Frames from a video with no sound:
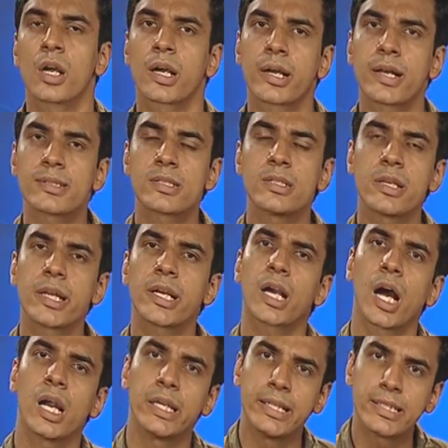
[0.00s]
considering
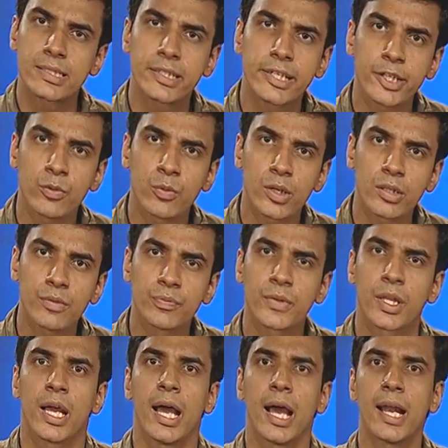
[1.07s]
a discrete one
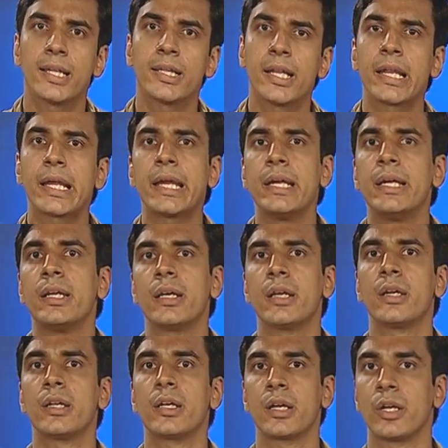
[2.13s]
and then
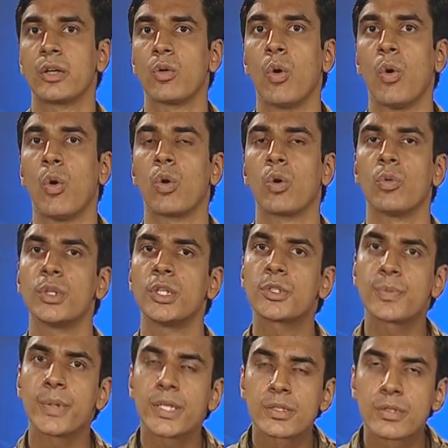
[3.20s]
integrating it all over the
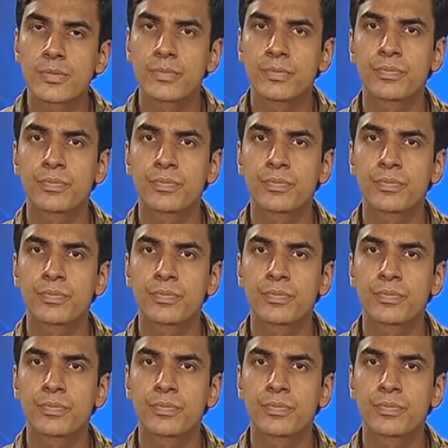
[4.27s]
space.